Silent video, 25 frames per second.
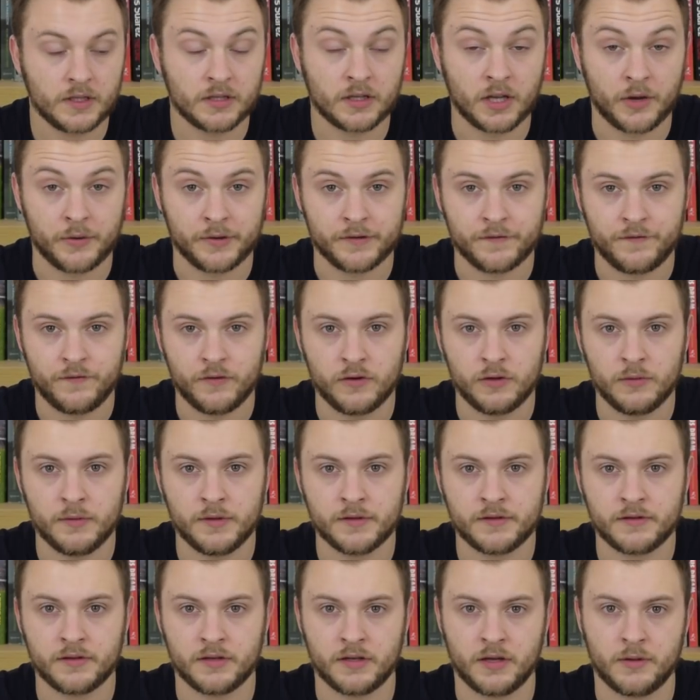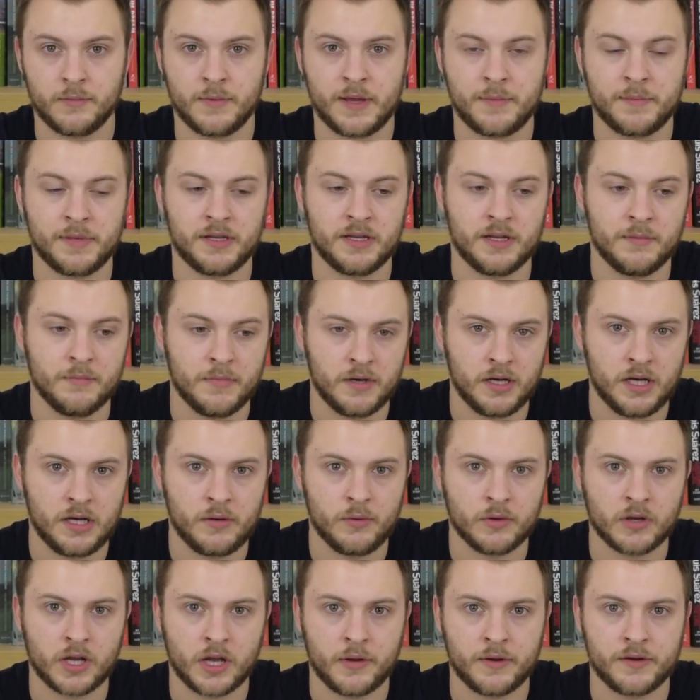going forward, you know, maybe
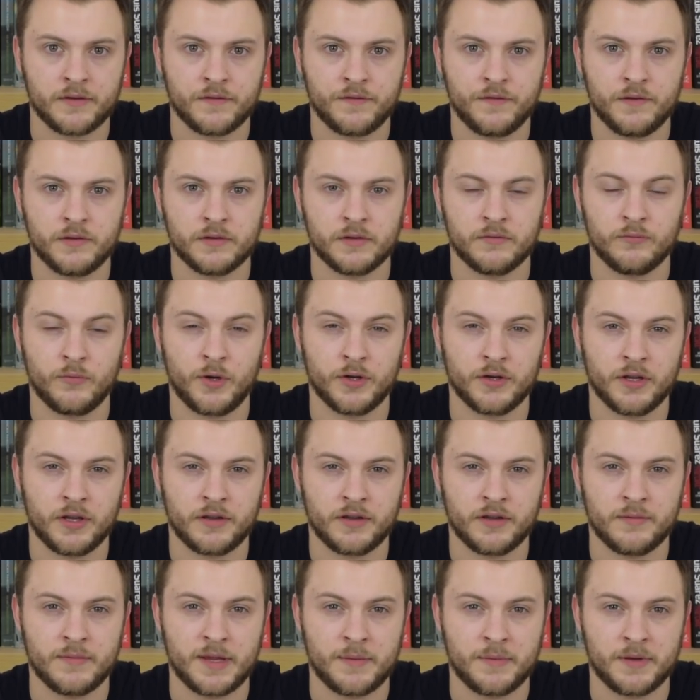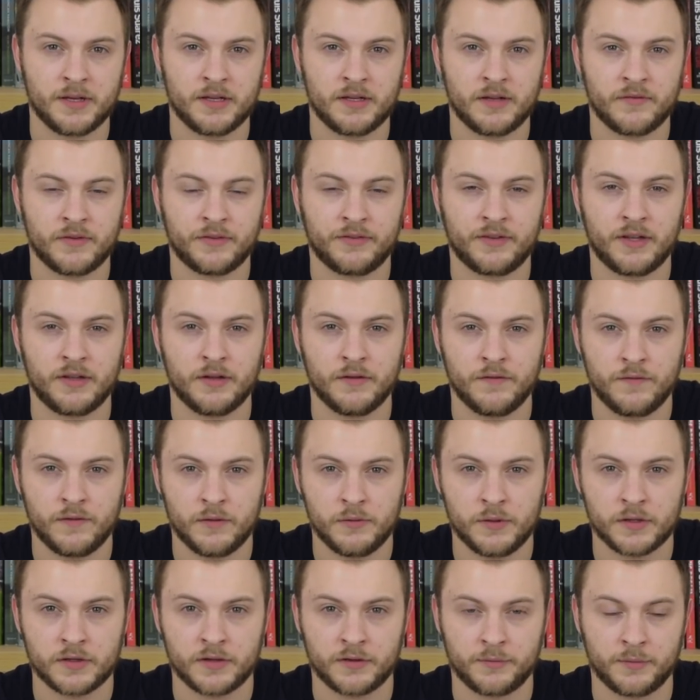Lamar will go in for and one other, maybe another centre
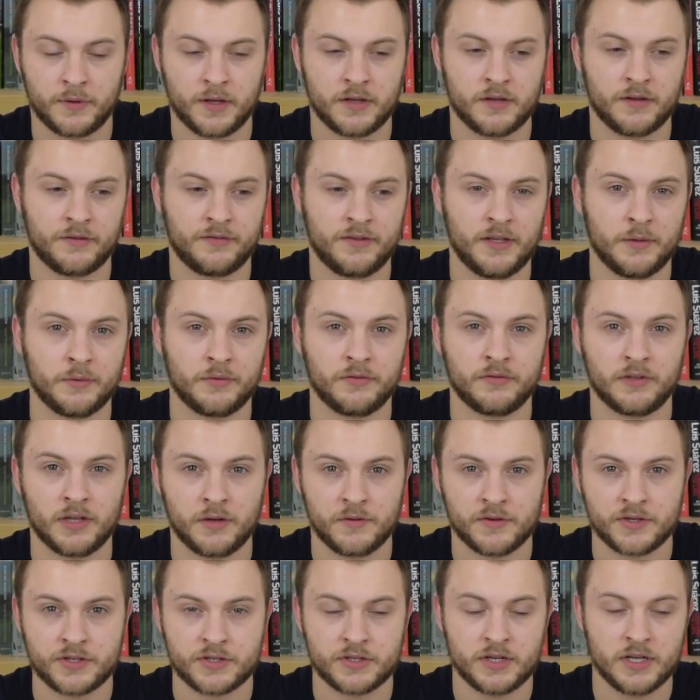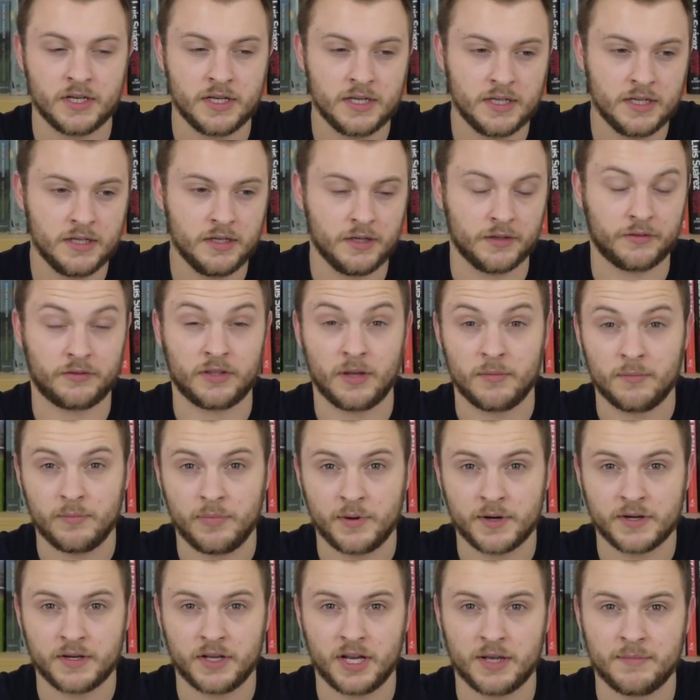forward, because we're going to sell Sturridge at some
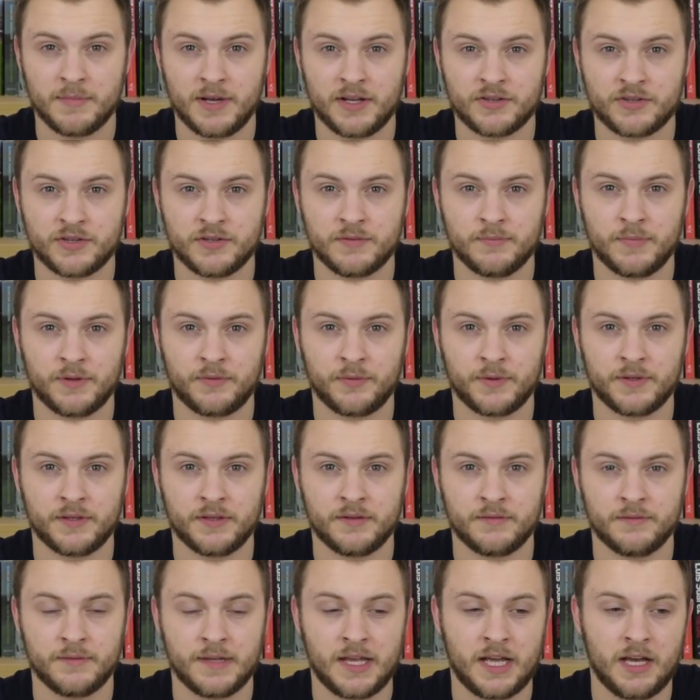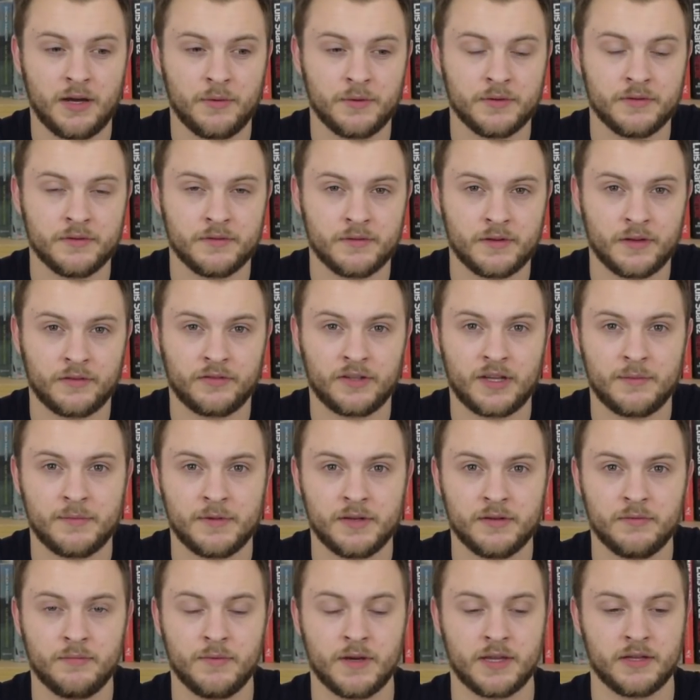point, I imagine, between now and the
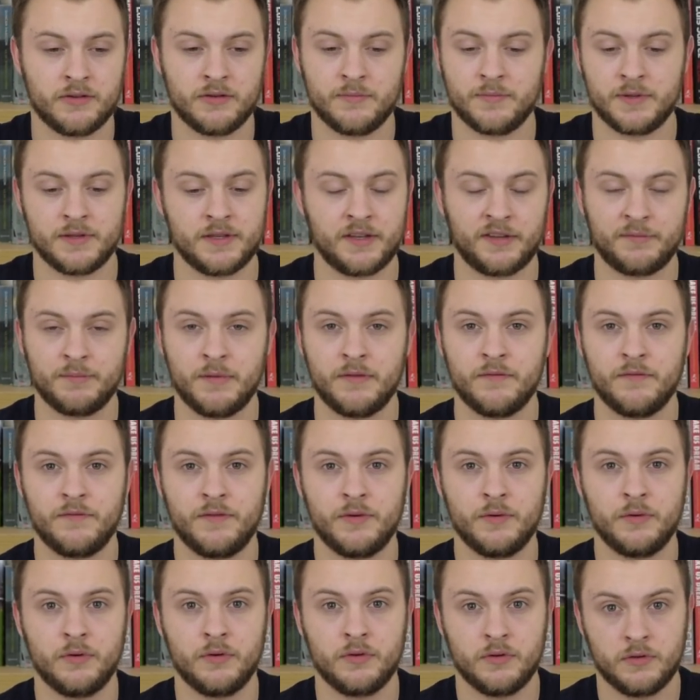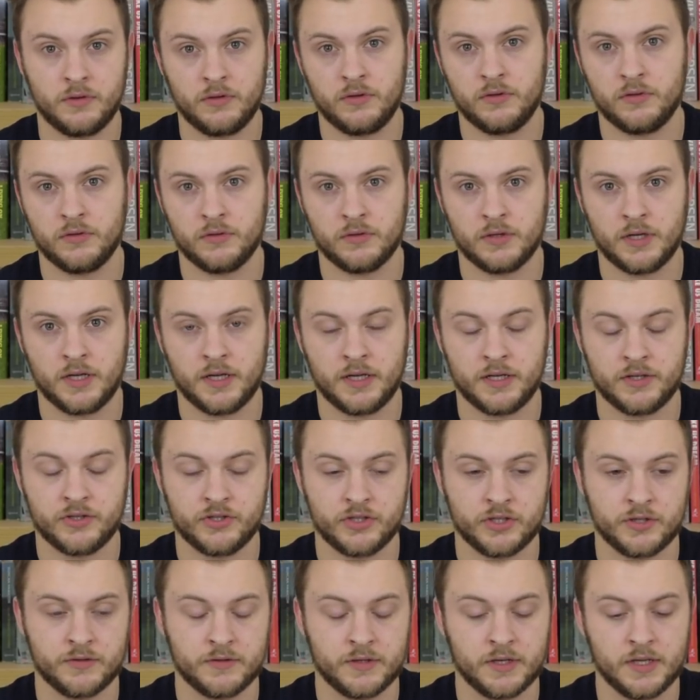summer, whether it be this month or or uh, in
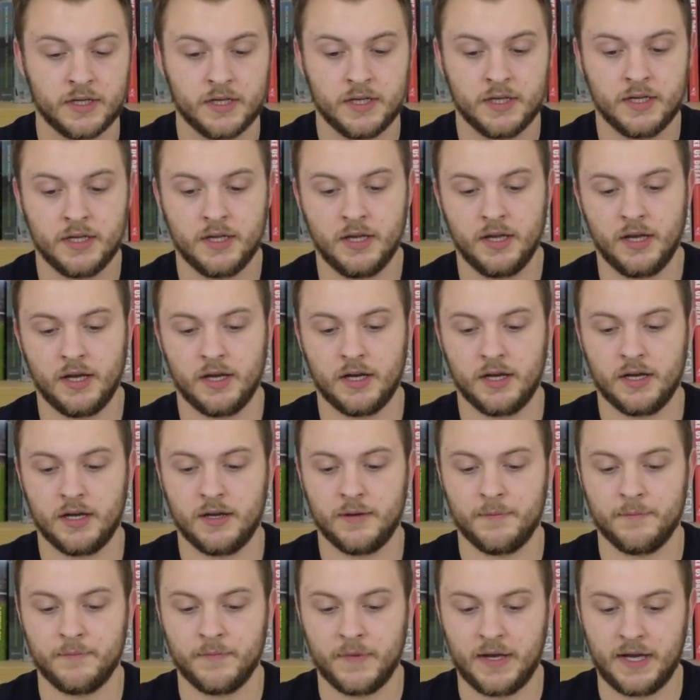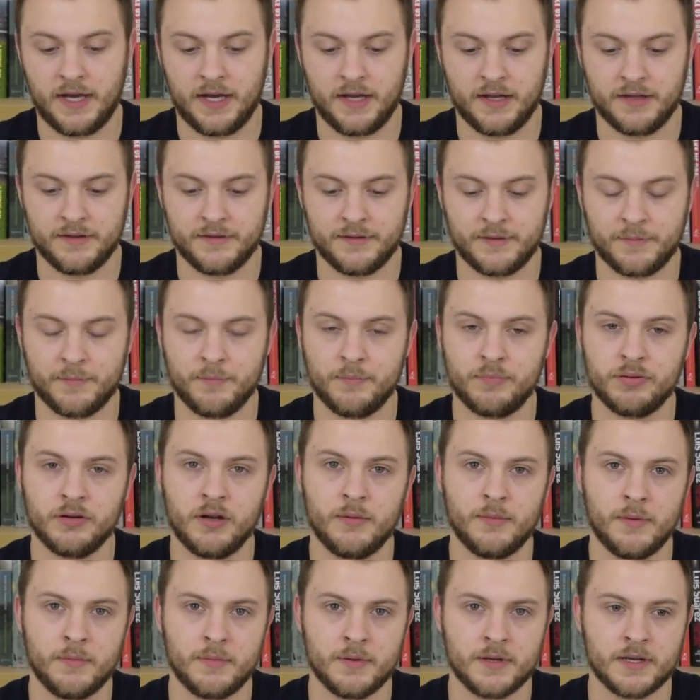June, um, and
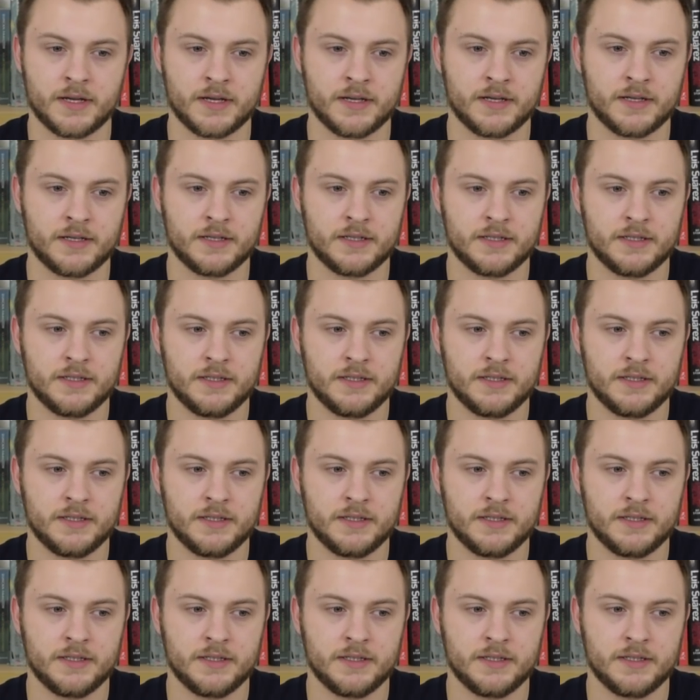probably